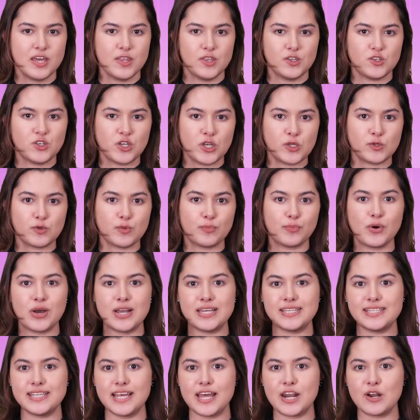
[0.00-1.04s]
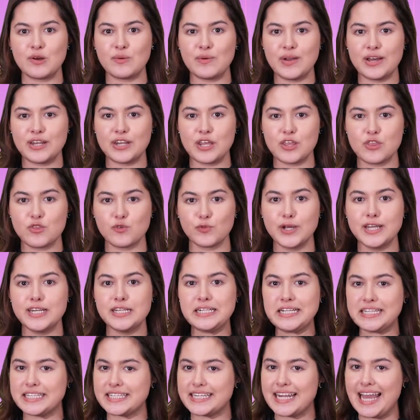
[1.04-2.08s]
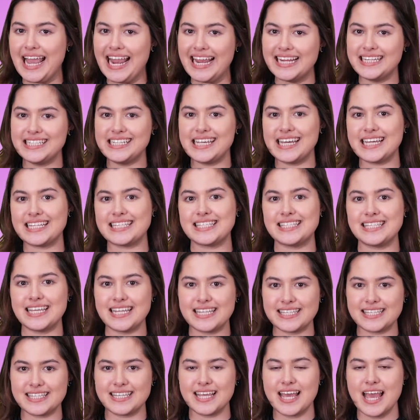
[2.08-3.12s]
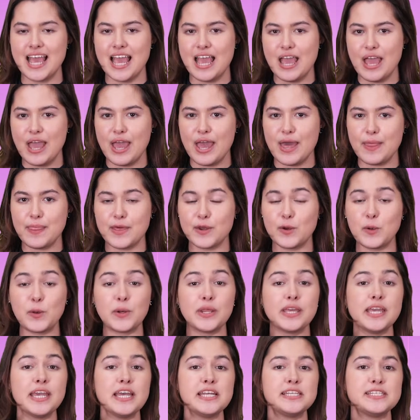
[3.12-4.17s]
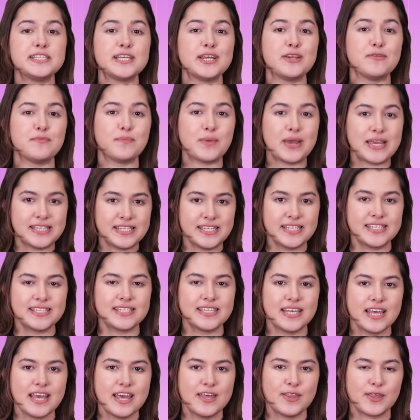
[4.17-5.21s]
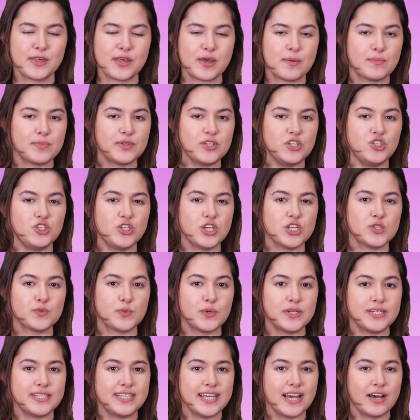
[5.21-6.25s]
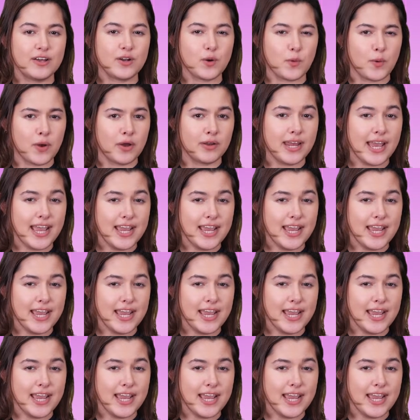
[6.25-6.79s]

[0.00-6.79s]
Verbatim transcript: The shares were priced at around $3.88, and then on a year to date basis, the company's shares were down around